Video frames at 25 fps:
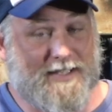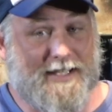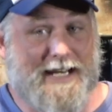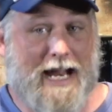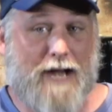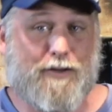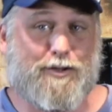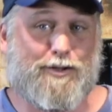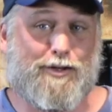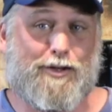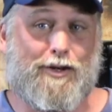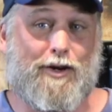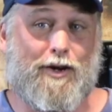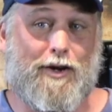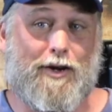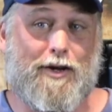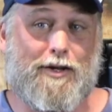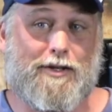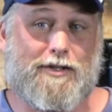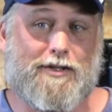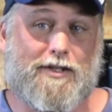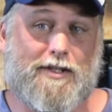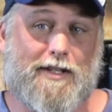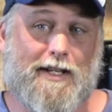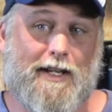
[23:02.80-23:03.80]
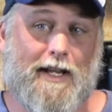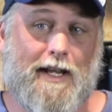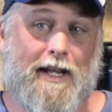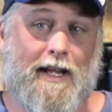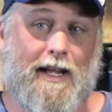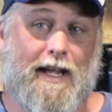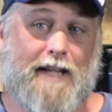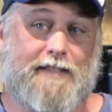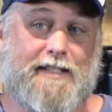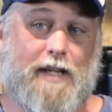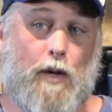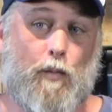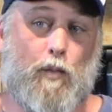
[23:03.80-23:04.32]
in our church
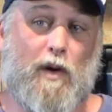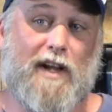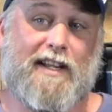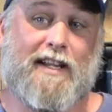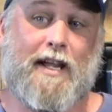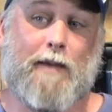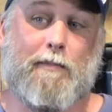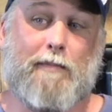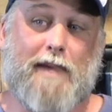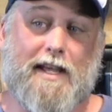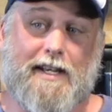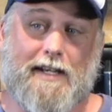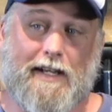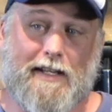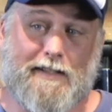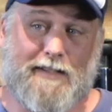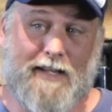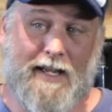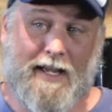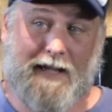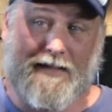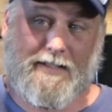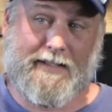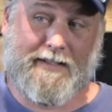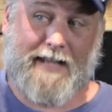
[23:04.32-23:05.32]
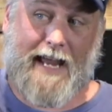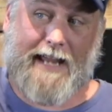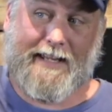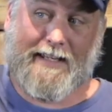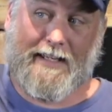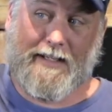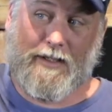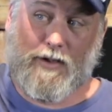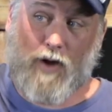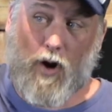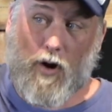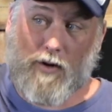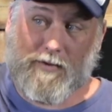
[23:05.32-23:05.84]
is that we're committed to
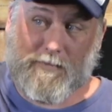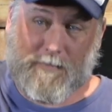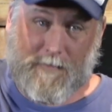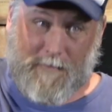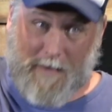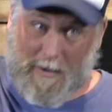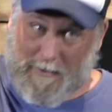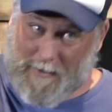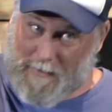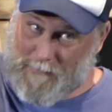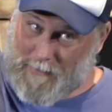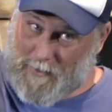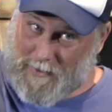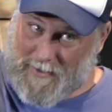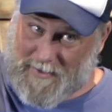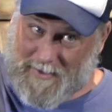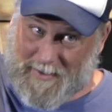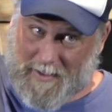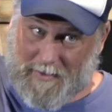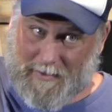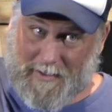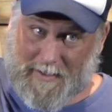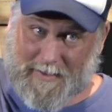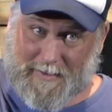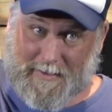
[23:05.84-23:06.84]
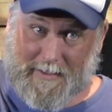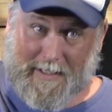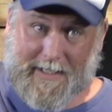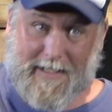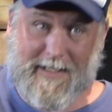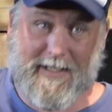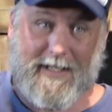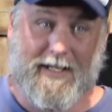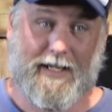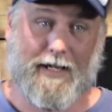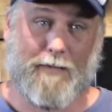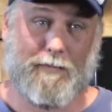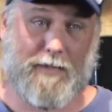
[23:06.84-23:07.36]
taking God very, very
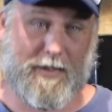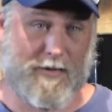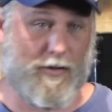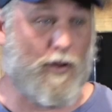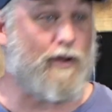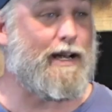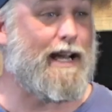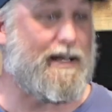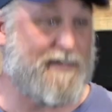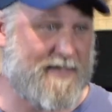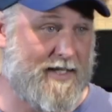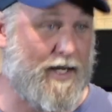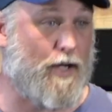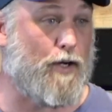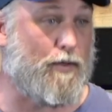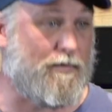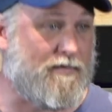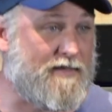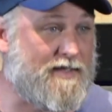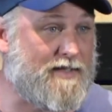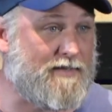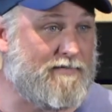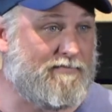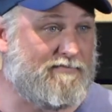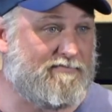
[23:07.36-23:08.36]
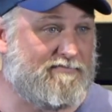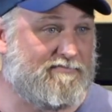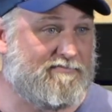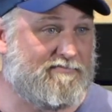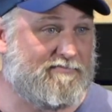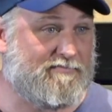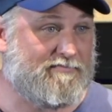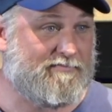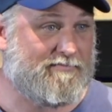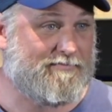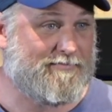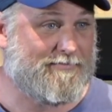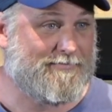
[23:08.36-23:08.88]
seriously, but not ourselves.
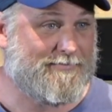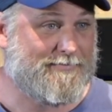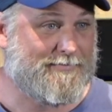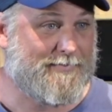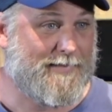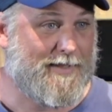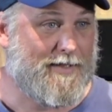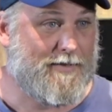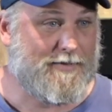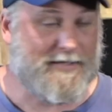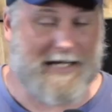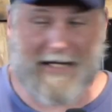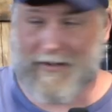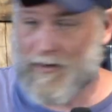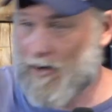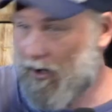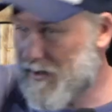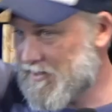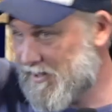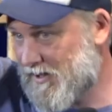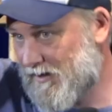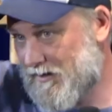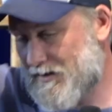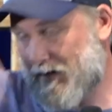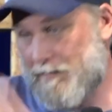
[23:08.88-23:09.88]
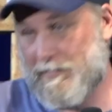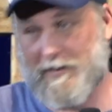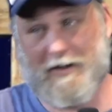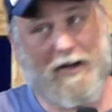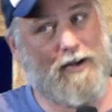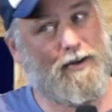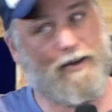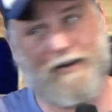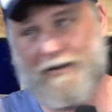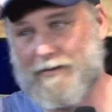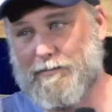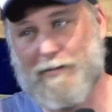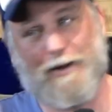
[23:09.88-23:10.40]
Take God seriously, but
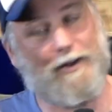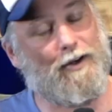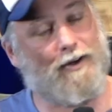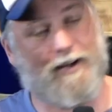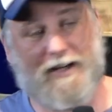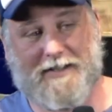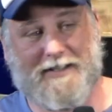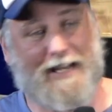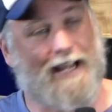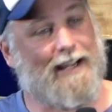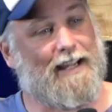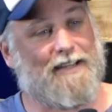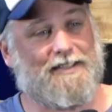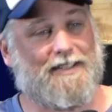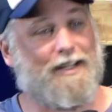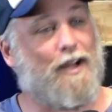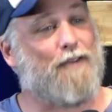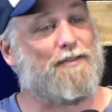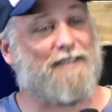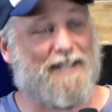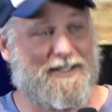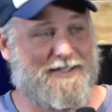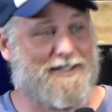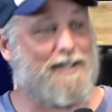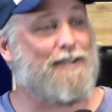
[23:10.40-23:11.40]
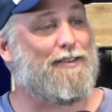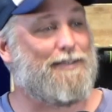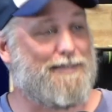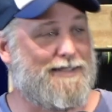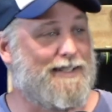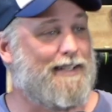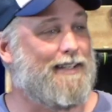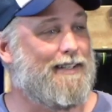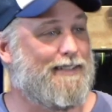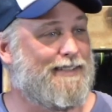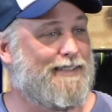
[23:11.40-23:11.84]
we're not going to take ourselves that seriously.